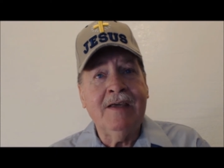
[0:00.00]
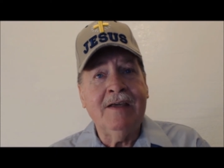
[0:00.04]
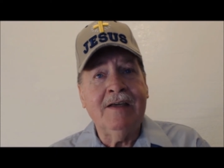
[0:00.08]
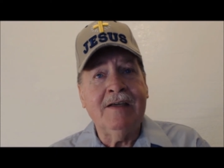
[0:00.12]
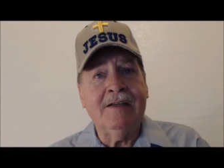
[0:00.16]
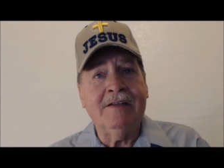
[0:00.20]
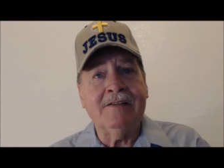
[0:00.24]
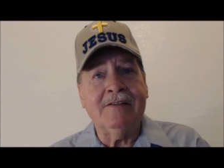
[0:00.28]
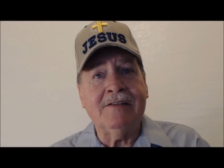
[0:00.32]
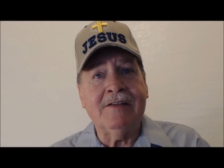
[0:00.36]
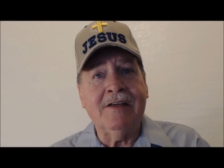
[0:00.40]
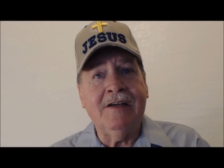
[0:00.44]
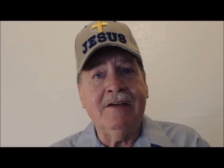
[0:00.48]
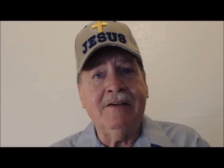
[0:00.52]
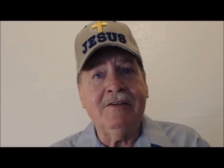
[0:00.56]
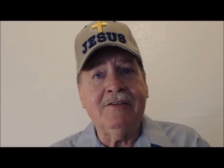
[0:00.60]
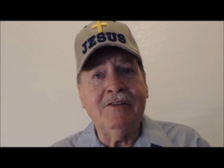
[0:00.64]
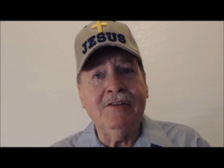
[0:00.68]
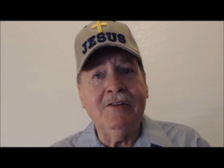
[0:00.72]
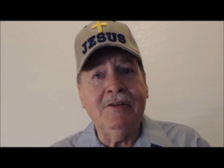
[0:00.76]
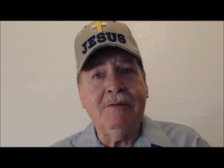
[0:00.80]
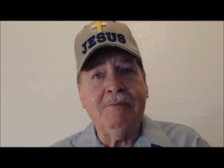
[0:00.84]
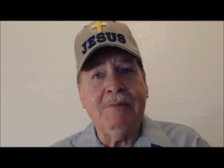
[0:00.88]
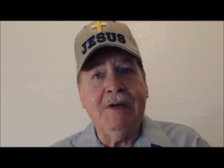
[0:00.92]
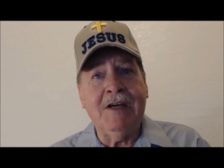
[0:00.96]
And said
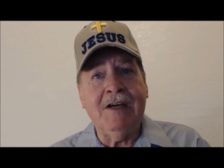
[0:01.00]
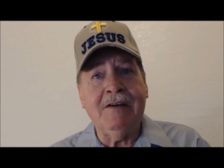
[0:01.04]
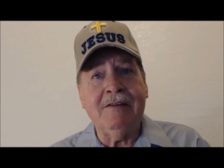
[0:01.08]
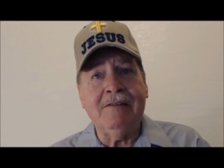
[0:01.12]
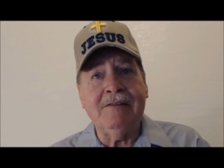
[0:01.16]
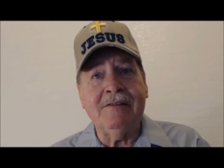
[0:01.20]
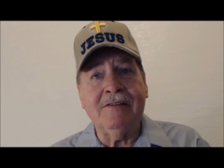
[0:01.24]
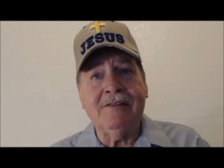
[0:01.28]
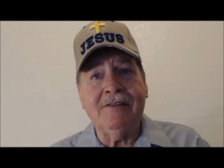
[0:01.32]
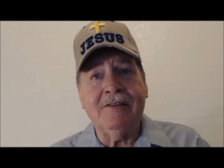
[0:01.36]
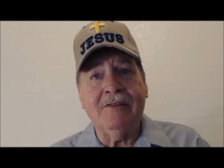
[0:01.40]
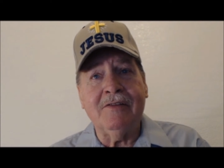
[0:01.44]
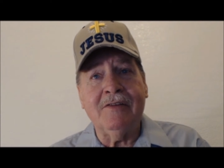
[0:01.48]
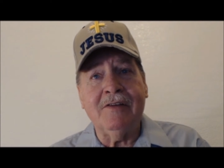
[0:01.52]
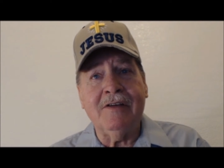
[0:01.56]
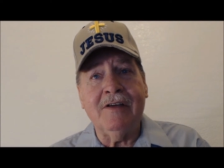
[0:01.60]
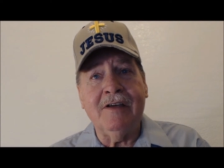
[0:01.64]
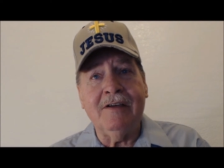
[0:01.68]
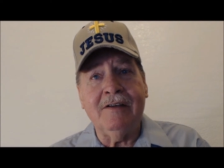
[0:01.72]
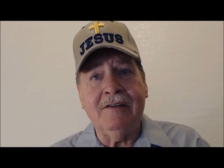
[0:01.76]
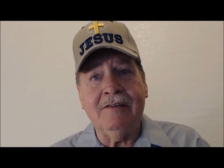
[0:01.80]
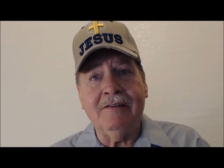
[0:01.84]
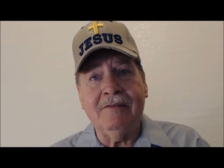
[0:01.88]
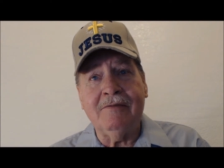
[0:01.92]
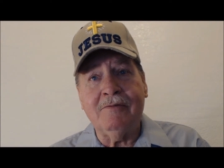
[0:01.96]
unto the mountains
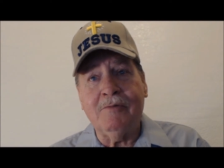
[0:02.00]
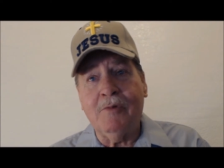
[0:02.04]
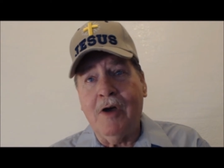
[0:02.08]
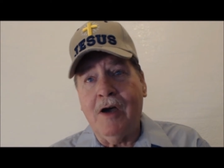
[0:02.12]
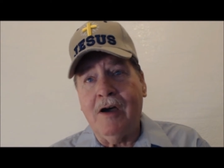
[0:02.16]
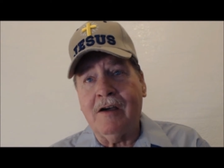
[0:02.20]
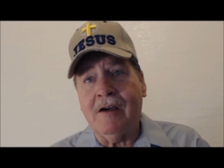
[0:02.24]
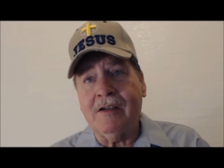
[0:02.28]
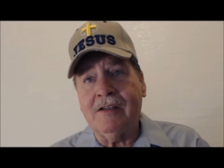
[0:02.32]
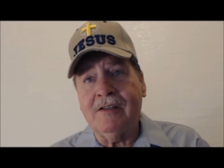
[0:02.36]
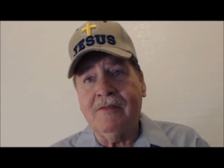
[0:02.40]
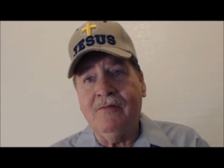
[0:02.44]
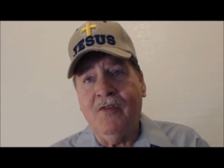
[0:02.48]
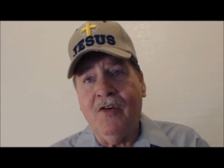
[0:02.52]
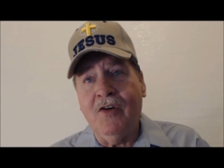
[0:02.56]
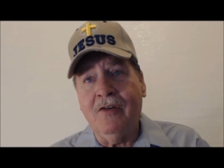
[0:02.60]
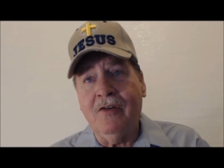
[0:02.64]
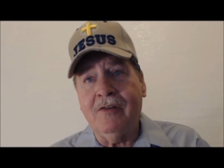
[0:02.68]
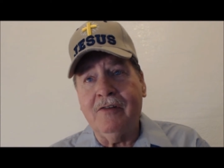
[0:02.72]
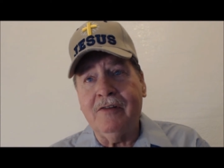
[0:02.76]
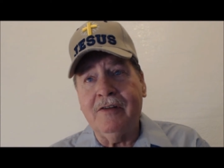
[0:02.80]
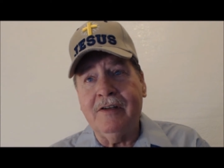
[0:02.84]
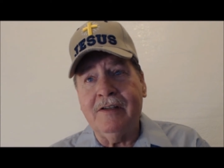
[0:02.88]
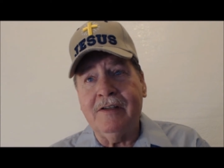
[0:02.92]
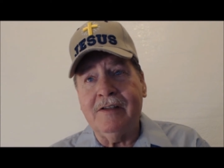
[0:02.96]
and the rocks,
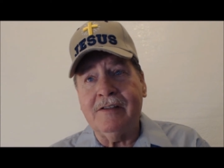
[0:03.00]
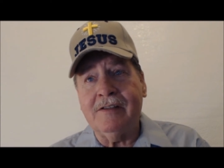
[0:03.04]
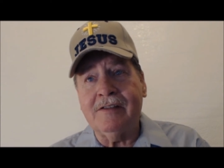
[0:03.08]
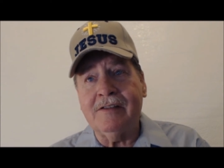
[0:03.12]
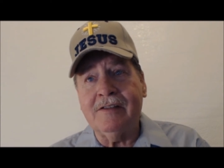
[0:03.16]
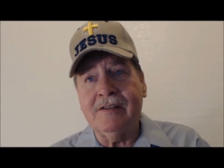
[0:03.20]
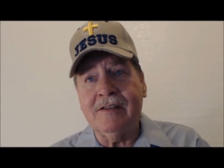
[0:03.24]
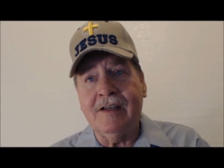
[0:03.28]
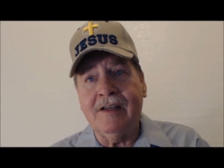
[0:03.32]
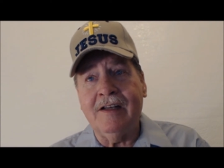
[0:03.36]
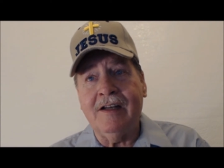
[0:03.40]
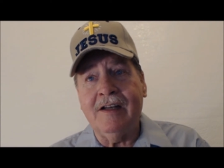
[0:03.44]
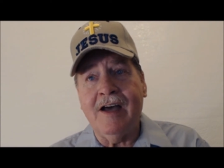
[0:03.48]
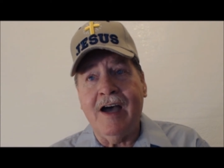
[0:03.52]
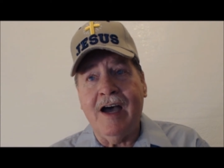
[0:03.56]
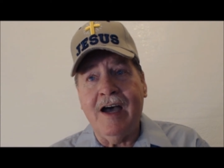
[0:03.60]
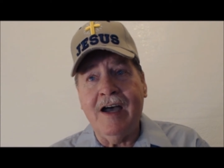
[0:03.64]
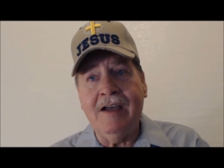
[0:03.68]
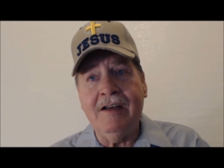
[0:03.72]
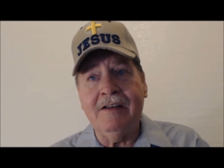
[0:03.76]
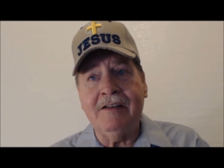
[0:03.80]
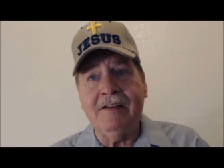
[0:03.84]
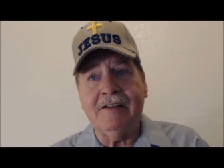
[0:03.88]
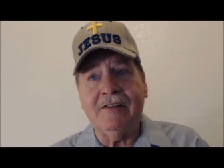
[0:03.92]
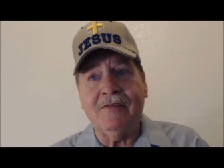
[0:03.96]
Fall on us and
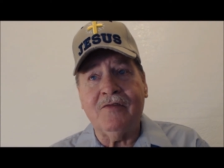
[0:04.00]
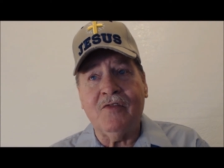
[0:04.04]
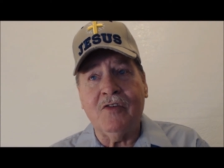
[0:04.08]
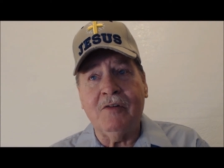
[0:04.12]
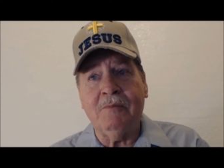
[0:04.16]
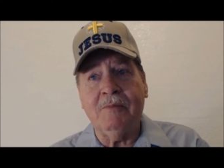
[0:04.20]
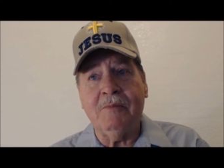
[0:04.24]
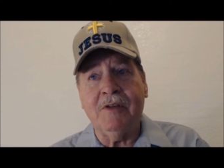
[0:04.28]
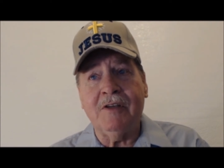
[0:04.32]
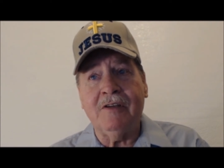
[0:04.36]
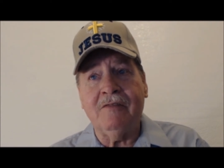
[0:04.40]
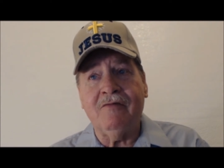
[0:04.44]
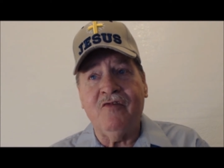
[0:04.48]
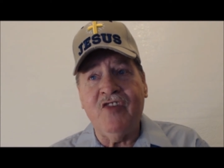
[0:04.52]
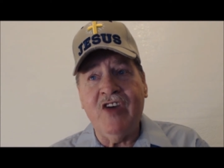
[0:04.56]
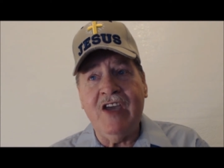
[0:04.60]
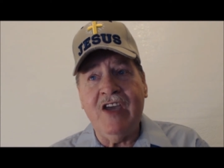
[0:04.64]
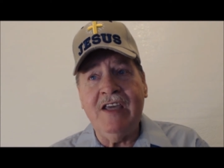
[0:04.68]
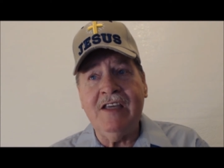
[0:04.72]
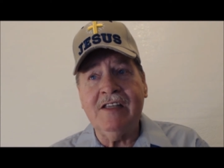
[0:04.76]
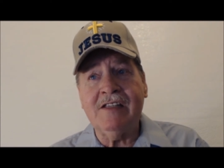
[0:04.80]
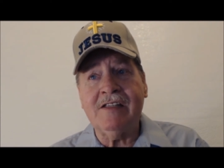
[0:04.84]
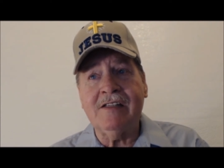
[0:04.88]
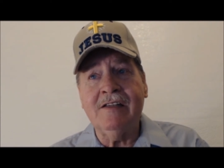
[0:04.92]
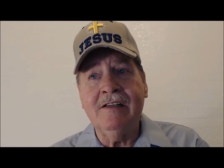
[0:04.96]
hide us from the
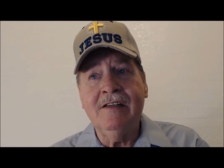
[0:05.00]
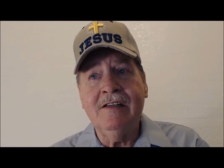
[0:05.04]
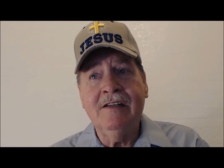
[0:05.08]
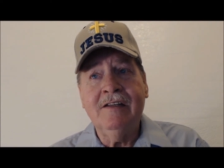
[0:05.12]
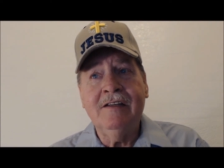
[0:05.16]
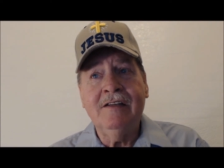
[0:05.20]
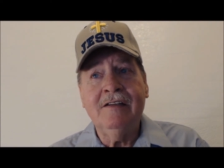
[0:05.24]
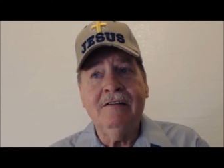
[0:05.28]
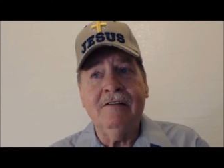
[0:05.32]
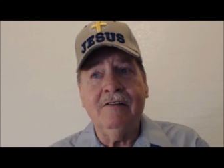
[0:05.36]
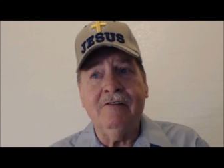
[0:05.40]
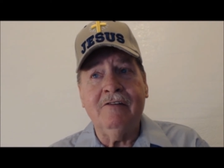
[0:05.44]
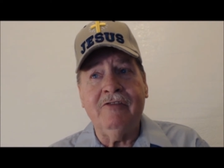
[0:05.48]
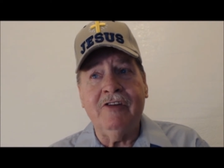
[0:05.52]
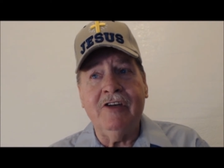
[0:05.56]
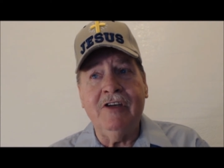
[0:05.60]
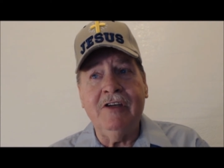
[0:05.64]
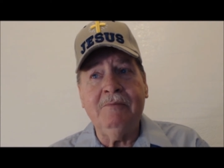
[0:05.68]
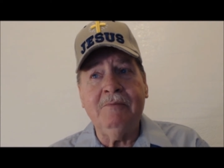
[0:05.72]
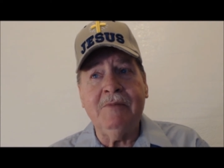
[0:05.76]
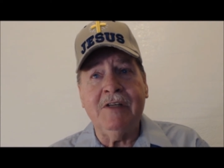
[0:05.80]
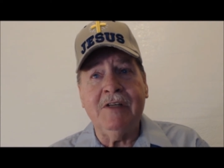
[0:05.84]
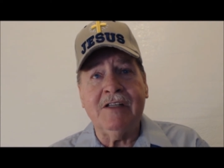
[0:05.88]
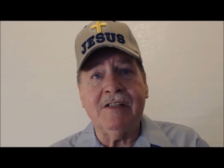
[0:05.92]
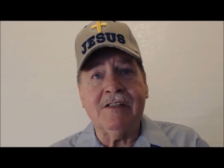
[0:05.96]
face of
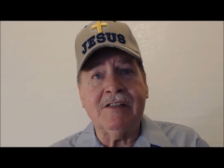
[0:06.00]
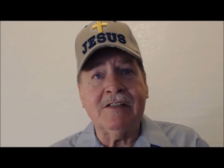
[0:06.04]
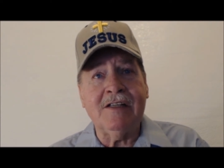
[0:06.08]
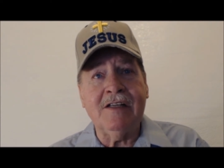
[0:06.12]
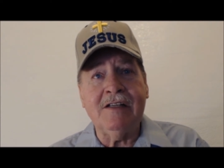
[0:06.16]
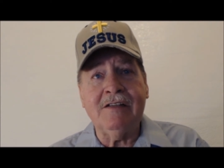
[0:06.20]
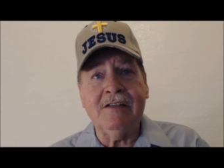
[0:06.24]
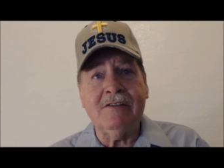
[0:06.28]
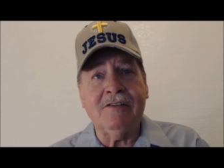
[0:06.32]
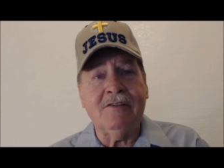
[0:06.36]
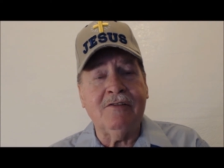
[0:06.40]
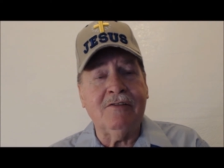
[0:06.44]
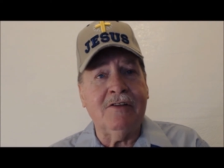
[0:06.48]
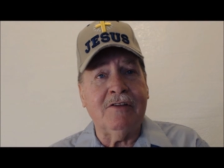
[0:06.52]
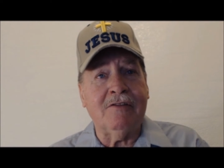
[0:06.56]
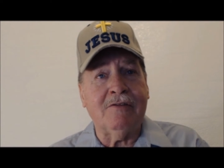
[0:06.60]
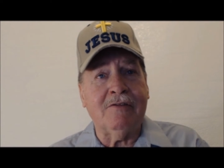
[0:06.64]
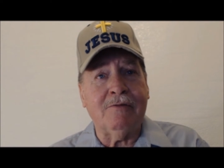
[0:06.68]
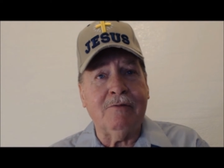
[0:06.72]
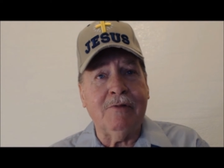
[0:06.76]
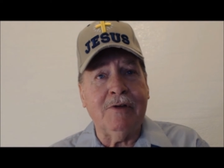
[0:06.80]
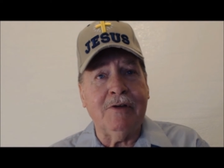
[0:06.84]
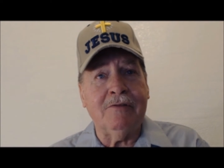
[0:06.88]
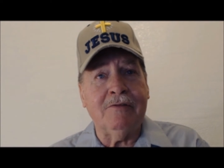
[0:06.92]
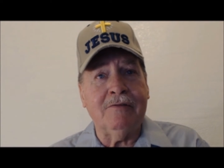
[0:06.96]
him that sits on the
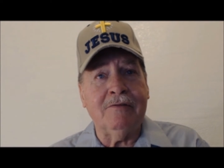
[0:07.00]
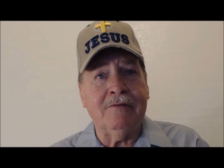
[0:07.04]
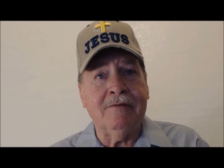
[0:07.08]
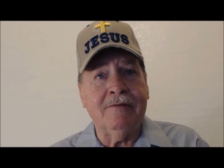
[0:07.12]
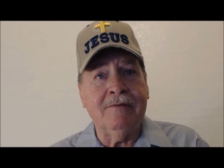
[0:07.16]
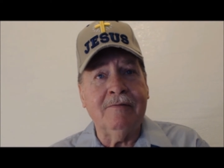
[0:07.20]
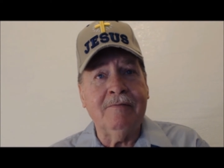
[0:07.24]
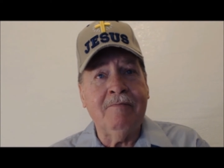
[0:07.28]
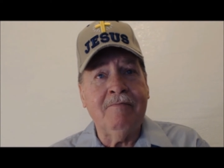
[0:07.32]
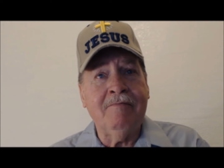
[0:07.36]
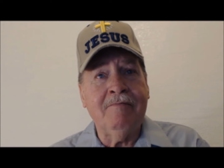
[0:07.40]
throne